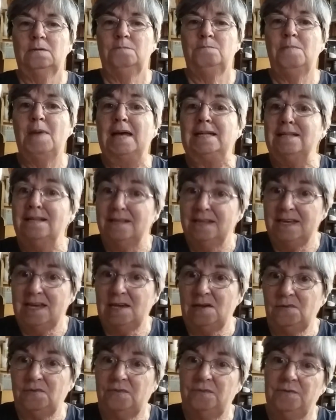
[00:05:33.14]
metal
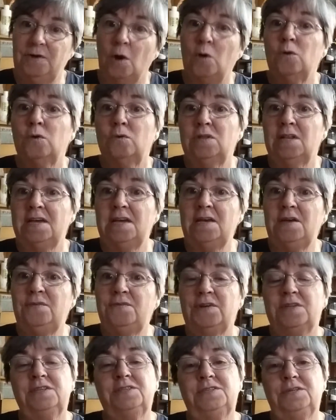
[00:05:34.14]
leaf, gold
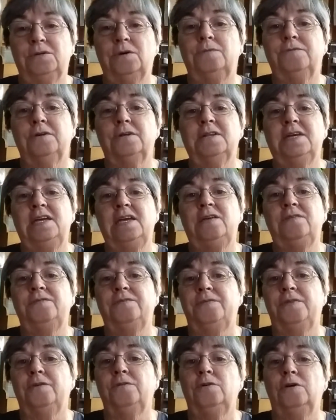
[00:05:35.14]
leaf and silver
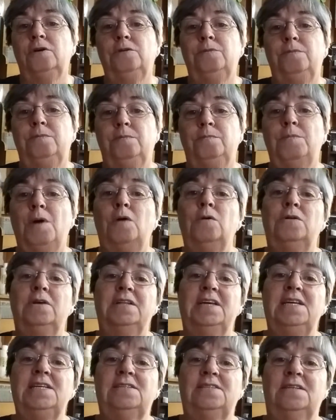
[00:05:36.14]
leaf. The good Mona
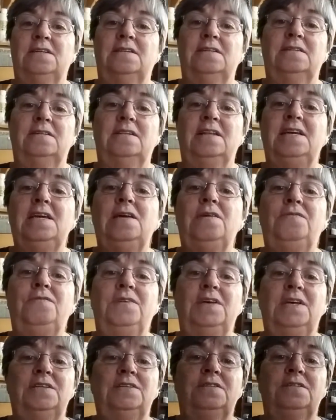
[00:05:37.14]
Lisa leaf
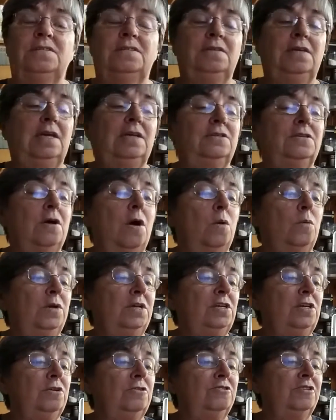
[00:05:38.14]
is, is
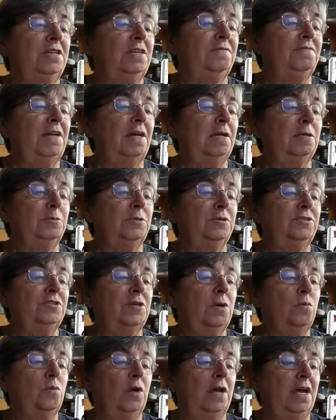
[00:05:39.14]
what usually available
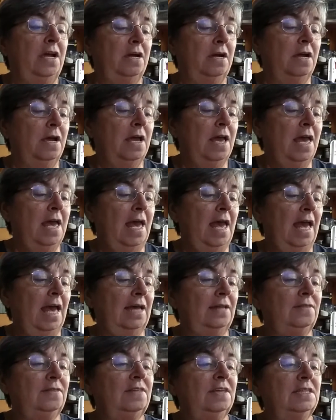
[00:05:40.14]
somewhere.
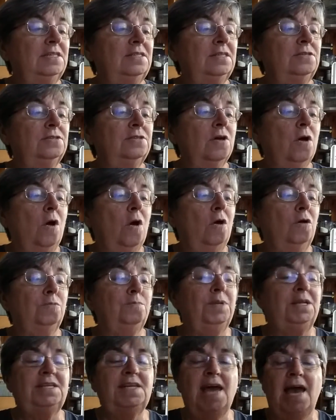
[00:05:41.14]
And this is called
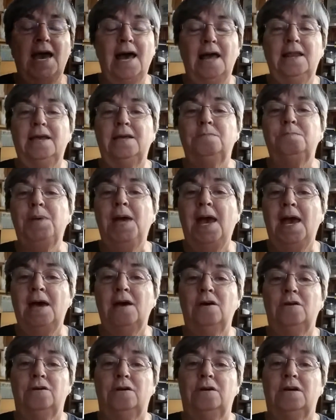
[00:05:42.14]
metallic
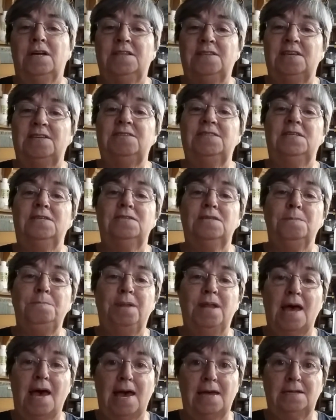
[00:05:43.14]
powder, and this is the
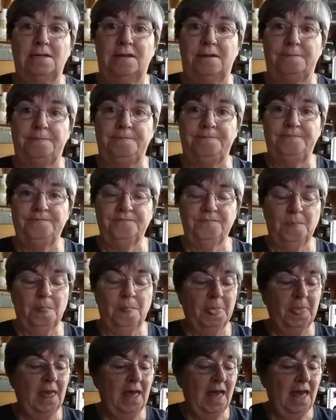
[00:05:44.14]
platinum.
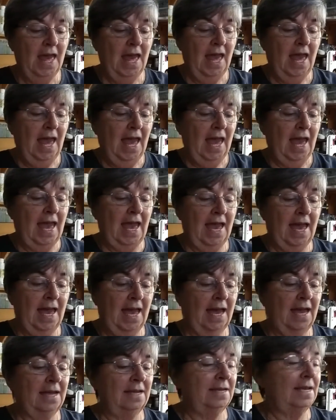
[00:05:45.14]

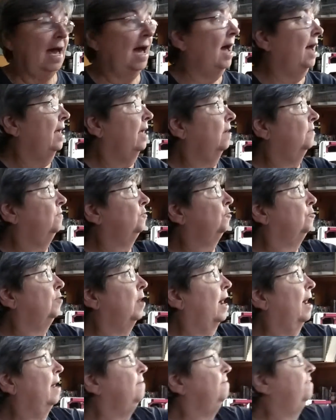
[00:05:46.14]
And I have
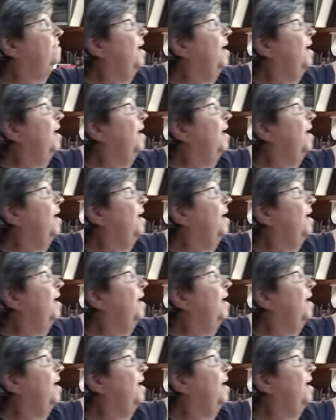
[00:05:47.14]
tried